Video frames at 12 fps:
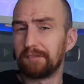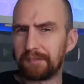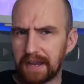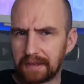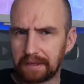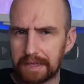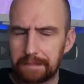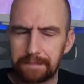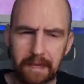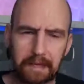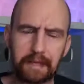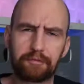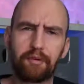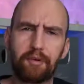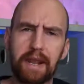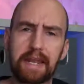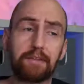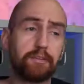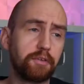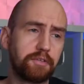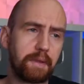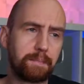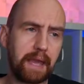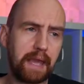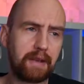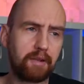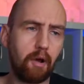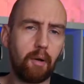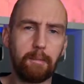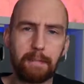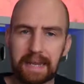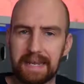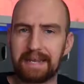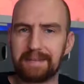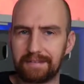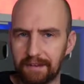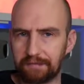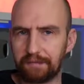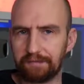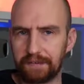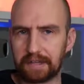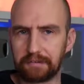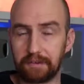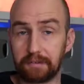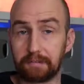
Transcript: finally, click-through rate does depend on many different factors.